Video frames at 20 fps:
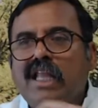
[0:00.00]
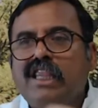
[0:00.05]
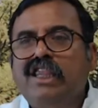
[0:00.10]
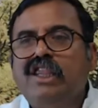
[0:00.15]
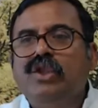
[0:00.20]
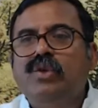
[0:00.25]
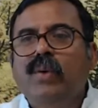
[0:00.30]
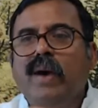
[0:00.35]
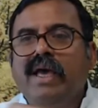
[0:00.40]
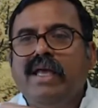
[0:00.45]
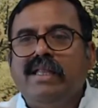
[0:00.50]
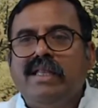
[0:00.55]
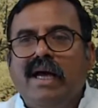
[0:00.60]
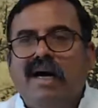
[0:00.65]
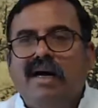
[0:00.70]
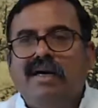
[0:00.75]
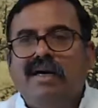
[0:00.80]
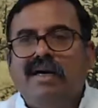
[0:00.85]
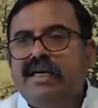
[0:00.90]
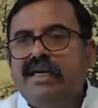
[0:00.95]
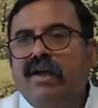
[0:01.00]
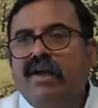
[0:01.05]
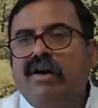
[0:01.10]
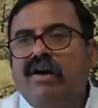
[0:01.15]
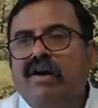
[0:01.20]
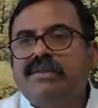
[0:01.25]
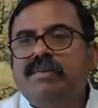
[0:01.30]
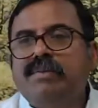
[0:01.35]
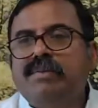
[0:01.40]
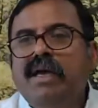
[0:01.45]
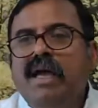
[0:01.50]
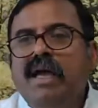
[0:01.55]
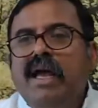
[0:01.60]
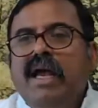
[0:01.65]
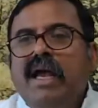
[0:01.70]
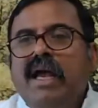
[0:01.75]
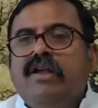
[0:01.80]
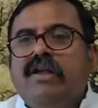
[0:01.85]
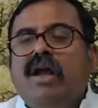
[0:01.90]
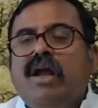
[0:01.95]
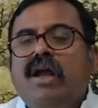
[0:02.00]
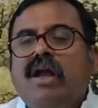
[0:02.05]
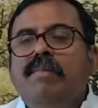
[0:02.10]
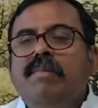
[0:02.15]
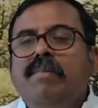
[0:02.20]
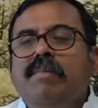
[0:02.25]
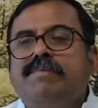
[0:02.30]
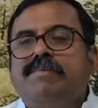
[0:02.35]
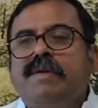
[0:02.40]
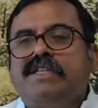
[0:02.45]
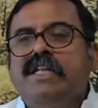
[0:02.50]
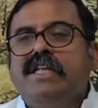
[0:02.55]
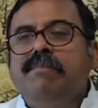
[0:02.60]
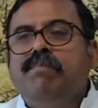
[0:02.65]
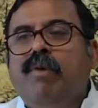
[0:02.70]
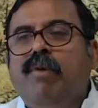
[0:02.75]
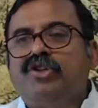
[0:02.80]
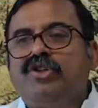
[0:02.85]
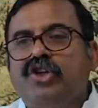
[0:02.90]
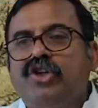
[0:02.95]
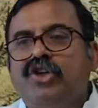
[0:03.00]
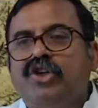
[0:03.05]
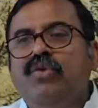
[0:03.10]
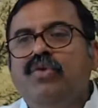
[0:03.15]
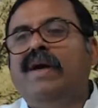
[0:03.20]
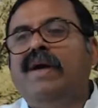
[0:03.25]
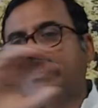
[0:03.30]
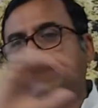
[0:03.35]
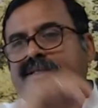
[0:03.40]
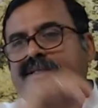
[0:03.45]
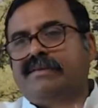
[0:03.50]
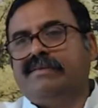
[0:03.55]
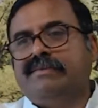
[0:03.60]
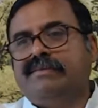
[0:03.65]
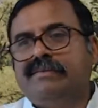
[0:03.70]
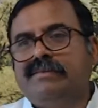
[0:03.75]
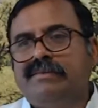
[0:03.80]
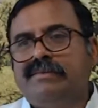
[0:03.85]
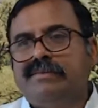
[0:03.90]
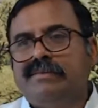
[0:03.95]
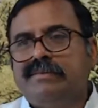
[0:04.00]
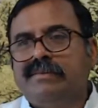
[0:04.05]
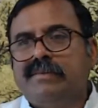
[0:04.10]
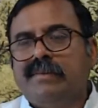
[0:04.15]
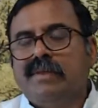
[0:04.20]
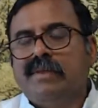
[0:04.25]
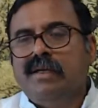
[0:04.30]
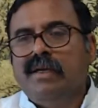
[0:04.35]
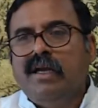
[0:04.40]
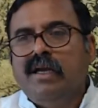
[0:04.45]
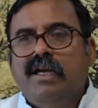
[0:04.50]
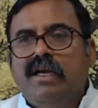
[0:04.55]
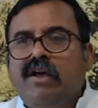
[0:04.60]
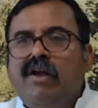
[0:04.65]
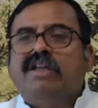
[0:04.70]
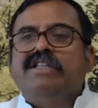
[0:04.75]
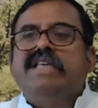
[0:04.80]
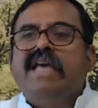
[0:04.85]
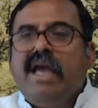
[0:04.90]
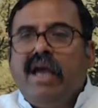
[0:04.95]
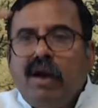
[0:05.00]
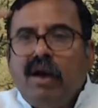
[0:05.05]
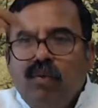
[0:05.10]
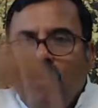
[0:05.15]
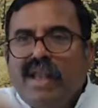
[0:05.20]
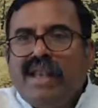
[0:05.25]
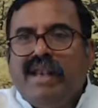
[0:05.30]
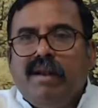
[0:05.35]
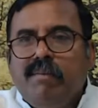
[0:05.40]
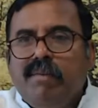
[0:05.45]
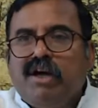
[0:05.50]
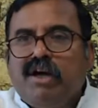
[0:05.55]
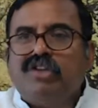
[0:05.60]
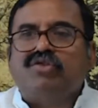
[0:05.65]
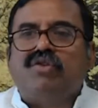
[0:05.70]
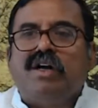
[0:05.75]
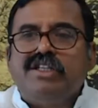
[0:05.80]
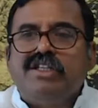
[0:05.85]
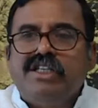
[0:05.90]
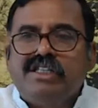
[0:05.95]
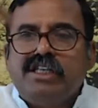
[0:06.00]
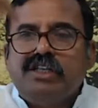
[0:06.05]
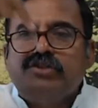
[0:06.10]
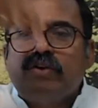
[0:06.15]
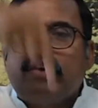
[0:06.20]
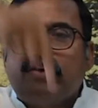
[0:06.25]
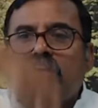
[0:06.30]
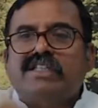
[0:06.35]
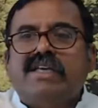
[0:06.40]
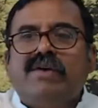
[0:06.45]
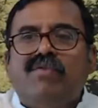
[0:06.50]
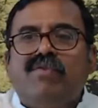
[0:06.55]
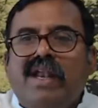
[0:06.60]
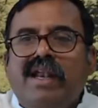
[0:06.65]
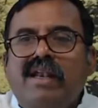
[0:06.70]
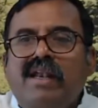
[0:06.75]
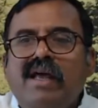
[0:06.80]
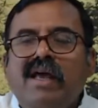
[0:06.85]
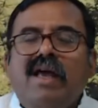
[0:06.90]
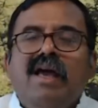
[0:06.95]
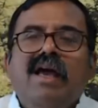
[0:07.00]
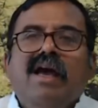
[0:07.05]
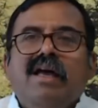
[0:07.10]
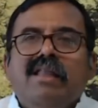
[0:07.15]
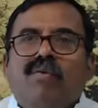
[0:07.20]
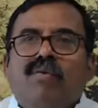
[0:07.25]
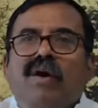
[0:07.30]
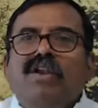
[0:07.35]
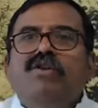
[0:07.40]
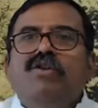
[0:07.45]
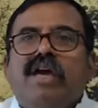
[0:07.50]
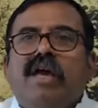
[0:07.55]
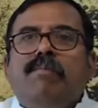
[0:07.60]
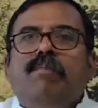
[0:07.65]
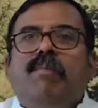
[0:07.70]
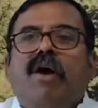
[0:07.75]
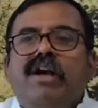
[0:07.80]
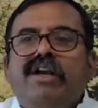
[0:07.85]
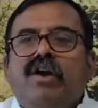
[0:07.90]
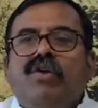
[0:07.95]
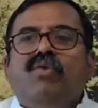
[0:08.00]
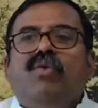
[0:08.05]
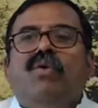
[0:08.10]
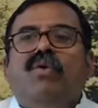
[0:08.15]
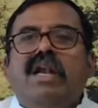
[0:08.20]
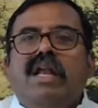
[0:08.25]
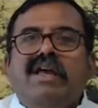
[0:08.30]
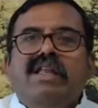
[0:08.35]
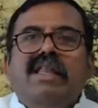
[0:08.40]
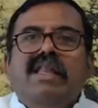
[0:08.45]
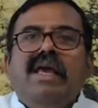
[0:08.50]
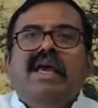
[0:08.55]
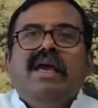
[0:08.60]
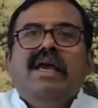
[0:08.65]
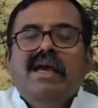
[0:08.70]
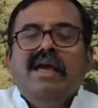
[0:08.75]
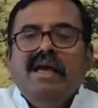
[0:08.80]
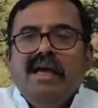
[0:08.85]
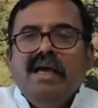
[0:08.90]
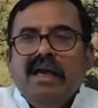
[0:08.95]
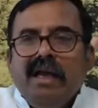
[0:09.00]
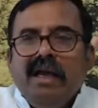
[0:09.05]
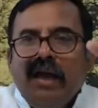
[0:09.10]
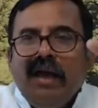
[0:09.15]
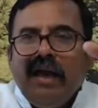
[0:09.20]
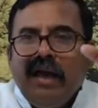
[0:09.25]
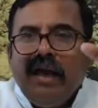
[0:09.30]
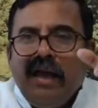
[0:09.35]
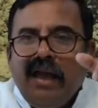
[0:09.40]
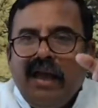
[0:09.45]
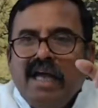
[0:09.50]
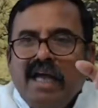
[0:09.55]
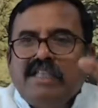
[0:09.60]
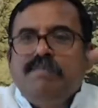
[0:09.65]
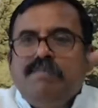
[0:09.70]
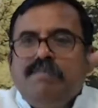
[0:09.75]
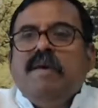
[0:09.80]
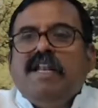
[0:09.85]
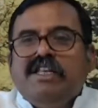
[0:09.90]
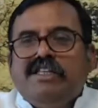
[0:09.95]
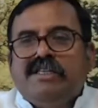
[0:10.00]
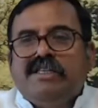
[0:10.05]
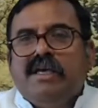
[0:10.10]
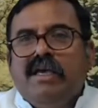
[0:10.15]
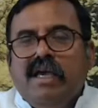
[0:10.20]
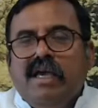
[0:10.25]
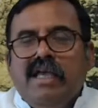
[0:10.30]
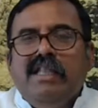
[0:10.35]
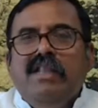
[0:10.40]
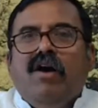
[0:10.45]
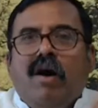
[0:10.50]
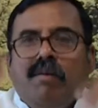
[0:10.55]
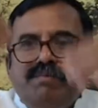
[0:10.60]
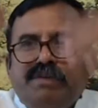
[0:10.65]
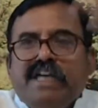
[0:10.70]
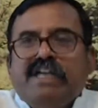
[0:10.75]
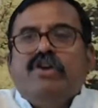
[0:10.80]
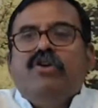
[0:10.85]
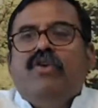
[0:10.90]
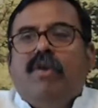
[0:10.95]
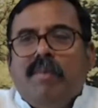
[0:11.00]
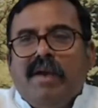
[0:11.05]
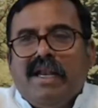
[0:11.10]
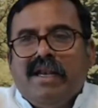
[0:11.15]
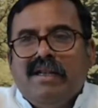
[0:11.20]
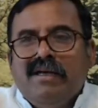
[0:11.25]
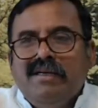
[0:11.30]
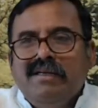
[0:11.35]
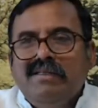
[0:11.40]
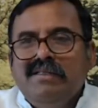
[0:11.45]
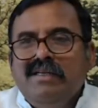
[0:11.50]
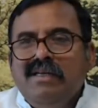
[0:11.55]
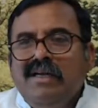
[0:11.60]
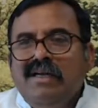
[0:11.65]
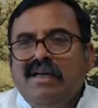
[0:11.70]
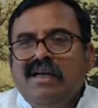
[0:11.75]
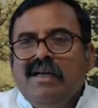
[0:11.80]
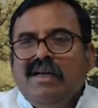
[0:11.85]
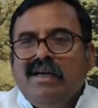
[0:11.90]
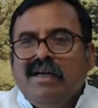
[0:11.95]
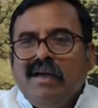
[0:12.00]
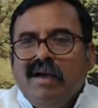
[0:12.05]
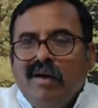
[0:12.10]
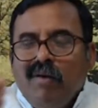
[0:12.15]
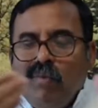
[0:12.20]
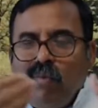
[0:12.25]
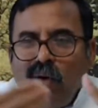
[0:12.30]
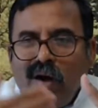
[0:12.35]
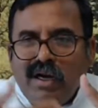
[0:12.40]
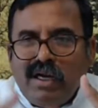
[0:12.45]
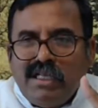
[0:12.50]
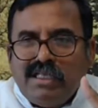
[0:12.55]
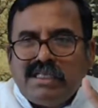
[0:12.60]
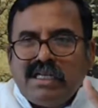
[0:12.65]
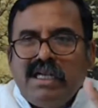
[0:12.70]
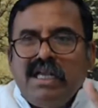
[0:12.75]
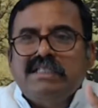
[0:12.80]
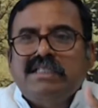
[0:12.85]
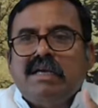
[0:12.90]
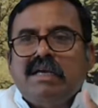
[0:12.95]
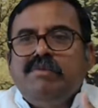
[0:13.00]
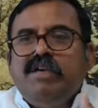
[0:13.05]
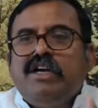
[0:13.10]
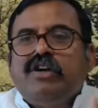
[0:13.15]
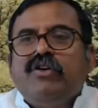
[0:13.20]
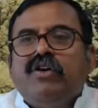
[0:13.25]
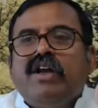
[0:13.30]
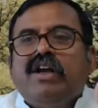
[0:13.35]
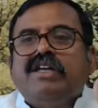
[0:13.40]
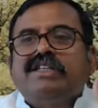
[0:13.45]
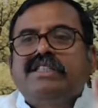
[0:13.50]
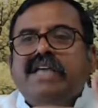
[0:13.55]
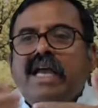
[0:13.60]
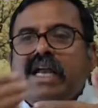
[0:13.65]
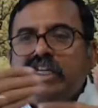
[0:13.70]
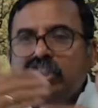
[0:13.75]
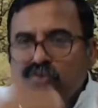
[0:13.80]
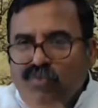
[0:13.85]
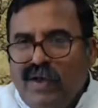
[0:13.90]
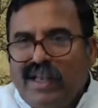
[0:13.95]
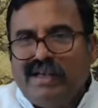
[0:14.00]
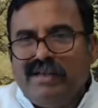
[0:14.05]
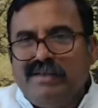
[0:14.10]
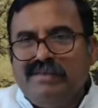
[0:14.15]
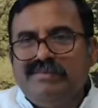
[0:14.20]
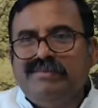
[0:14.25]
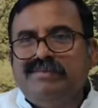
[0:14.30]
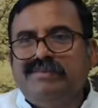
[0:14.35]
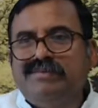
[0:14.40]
Advaita. It cannot be expressed in positive words. It cannot say one, because consciousness you cannot say one. The one you can point out only in the experience, in the objective domain. What is real subject you cannot say it's one.